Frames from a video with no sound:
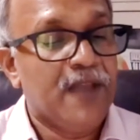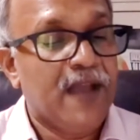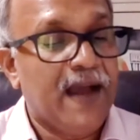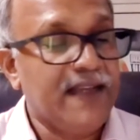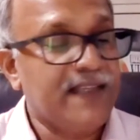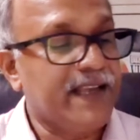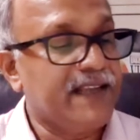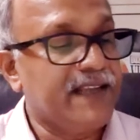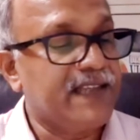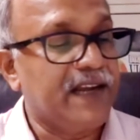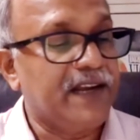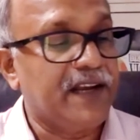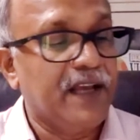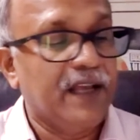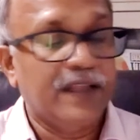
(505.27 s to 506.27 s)
As a
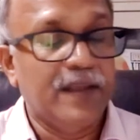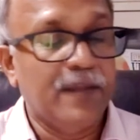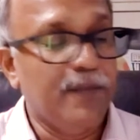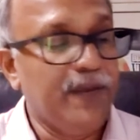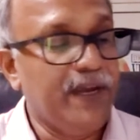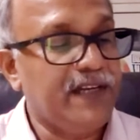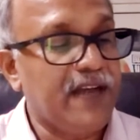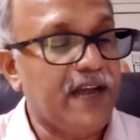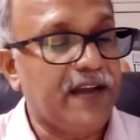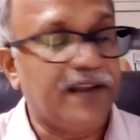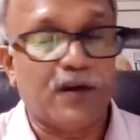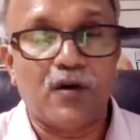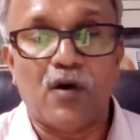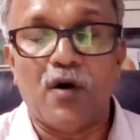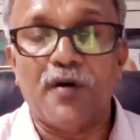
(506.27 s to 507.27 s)
result, the meat at the
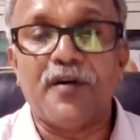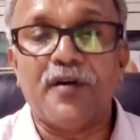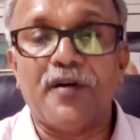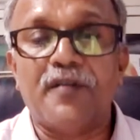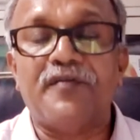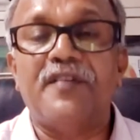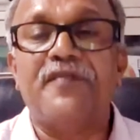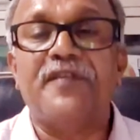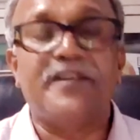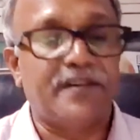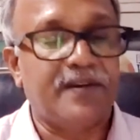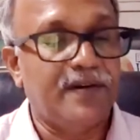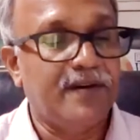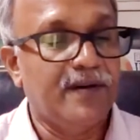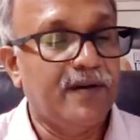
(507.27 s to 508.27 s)
core of the fish
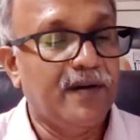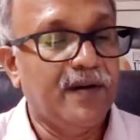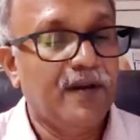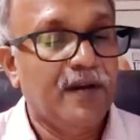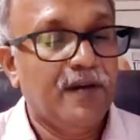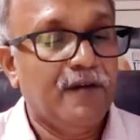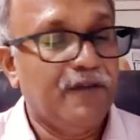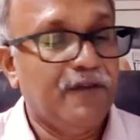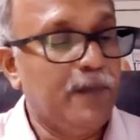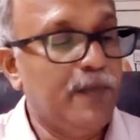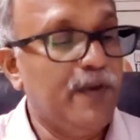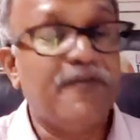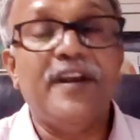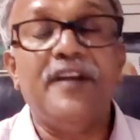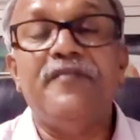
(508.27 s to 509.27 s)
will be of
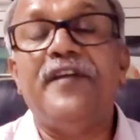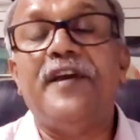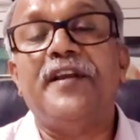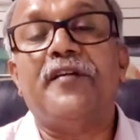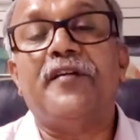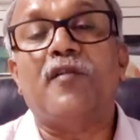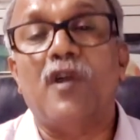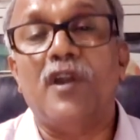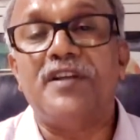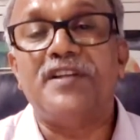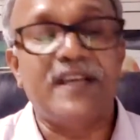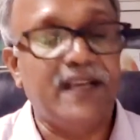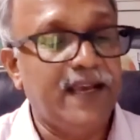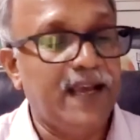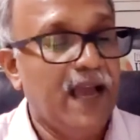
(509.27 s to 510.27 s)
inferior
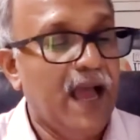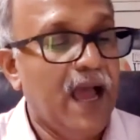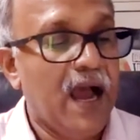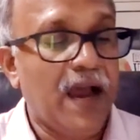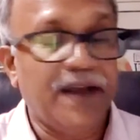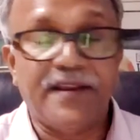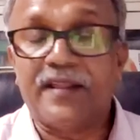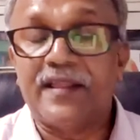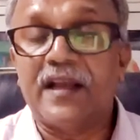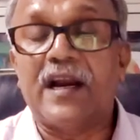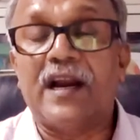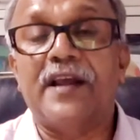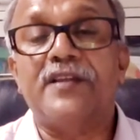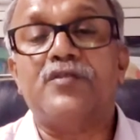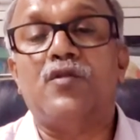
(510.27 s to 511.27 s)
quality and the
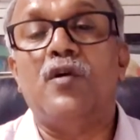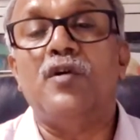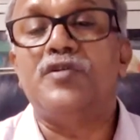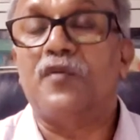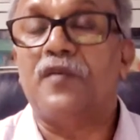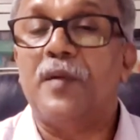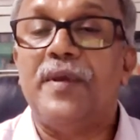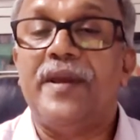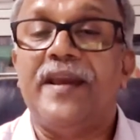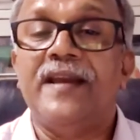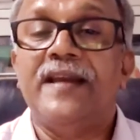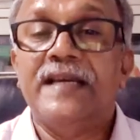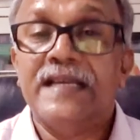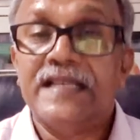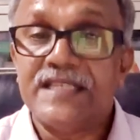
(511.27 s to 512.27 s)
colors also will be
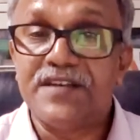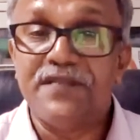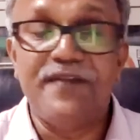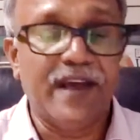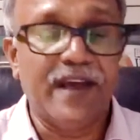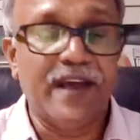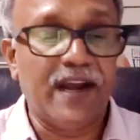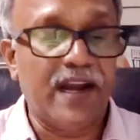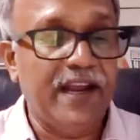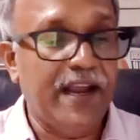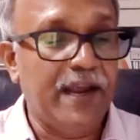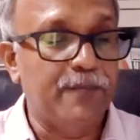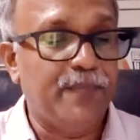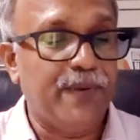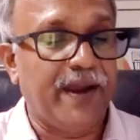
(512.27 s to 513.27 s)
severely
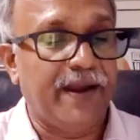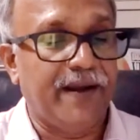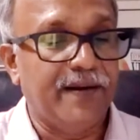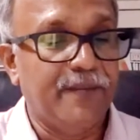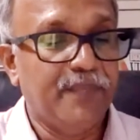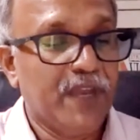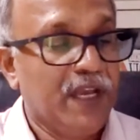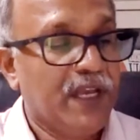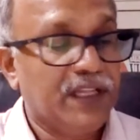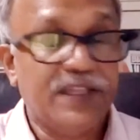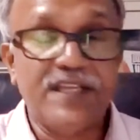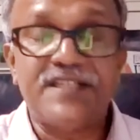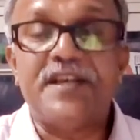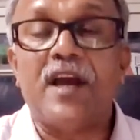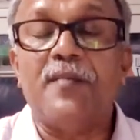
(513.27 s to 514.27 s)
impaired. This
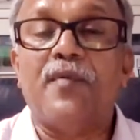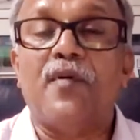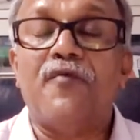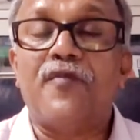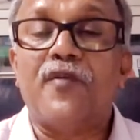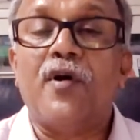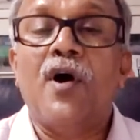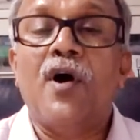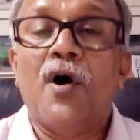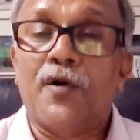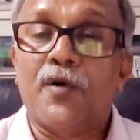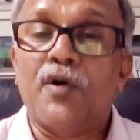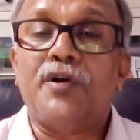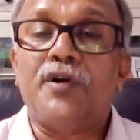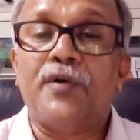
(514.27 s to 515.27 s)
type of
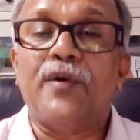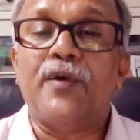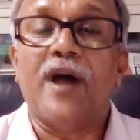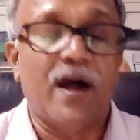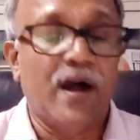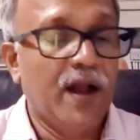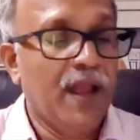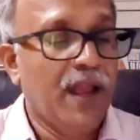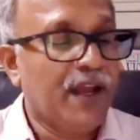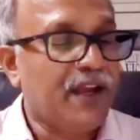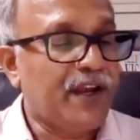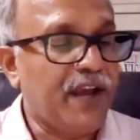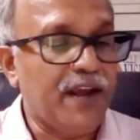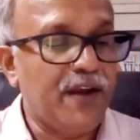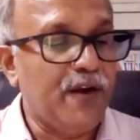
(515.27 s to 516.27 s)
raw tuna
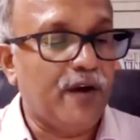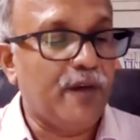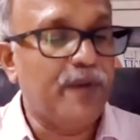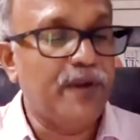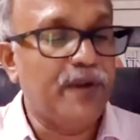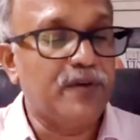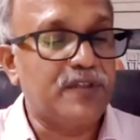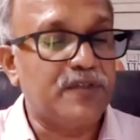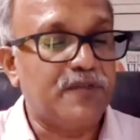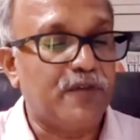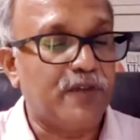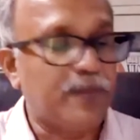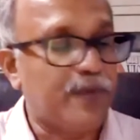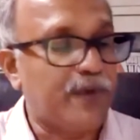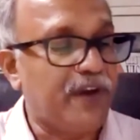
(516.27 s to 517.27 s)
cannot be used for
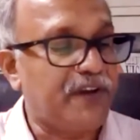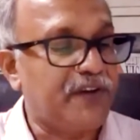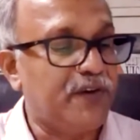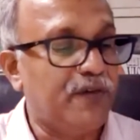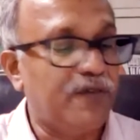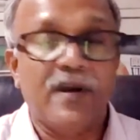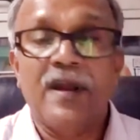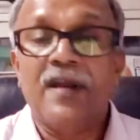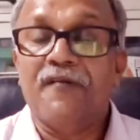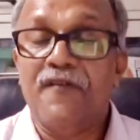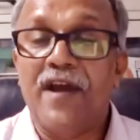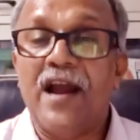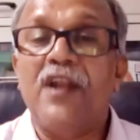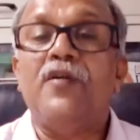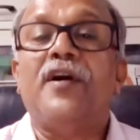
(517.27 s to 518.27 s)
the preparation of
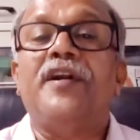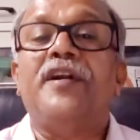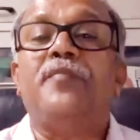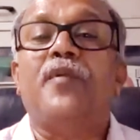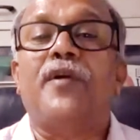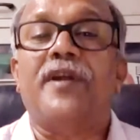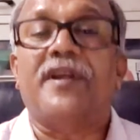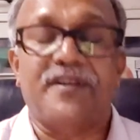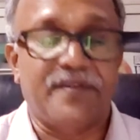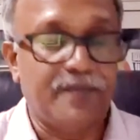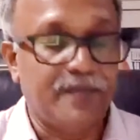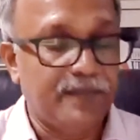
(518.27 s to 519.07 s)
value-added product.